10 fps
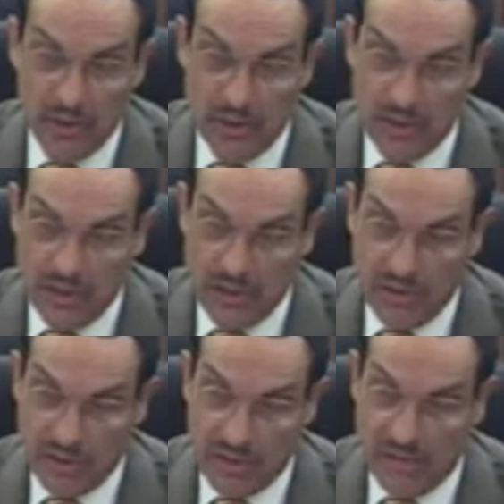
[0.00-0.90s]
We do these
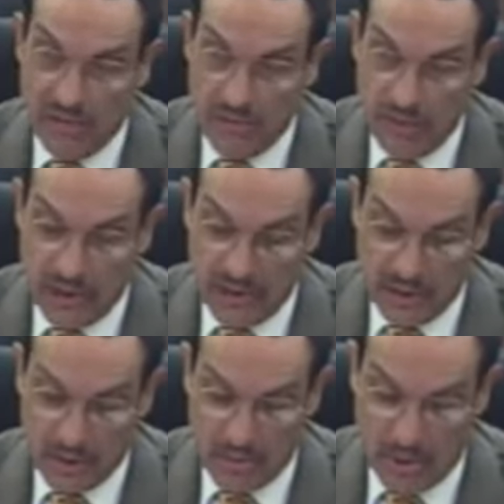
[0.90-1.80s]
hearings every
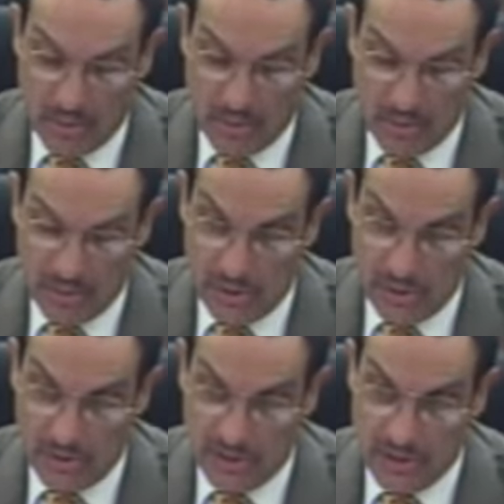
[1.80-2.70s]
month, as you probably
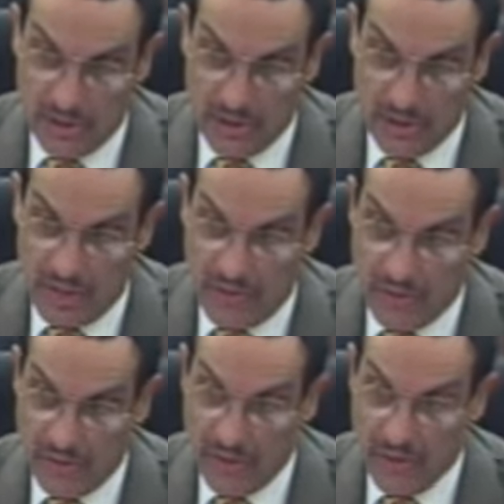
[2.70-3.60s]
heard earlier. This is
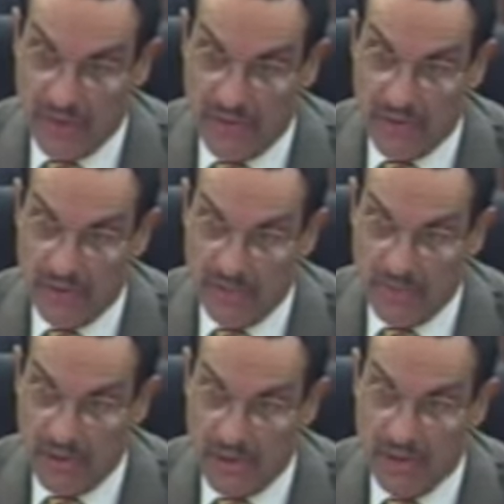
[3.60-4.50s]
our 30th
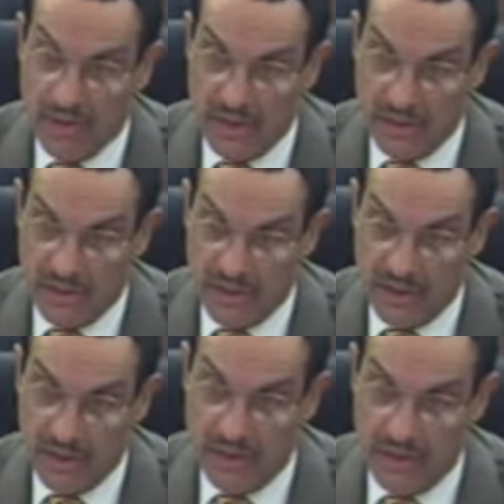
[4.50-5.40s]
monthly
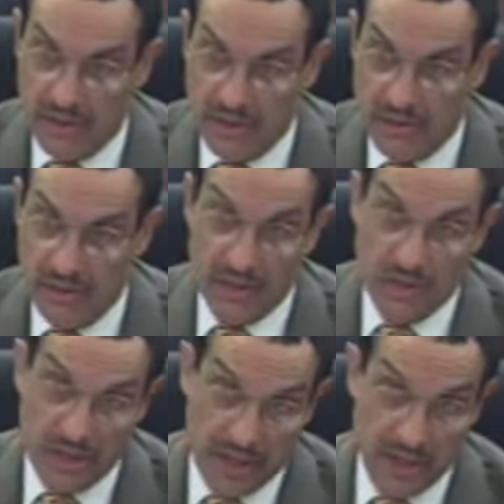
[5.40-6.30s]
hearing, uh,
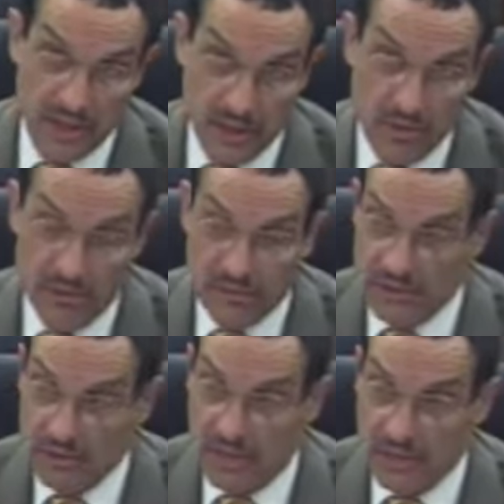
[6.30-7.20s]
which is, I guess,
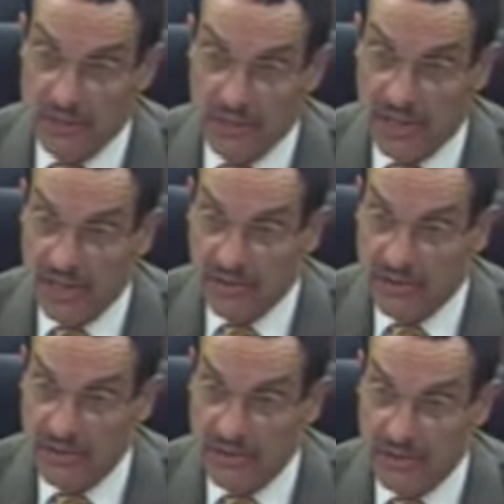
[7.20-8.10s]
equivalent to about two and a
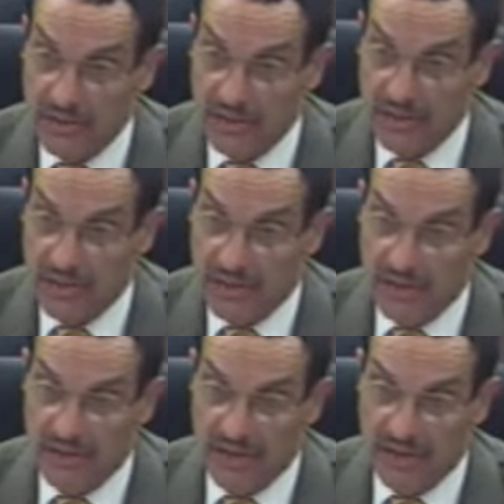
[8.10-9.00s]
half years, right,
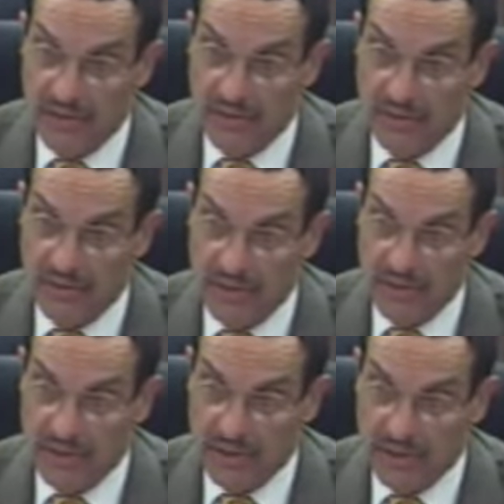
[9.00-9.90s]
of having youth
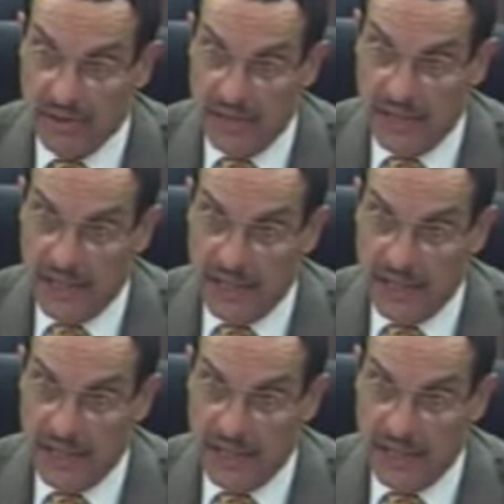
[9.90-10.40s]
hearings.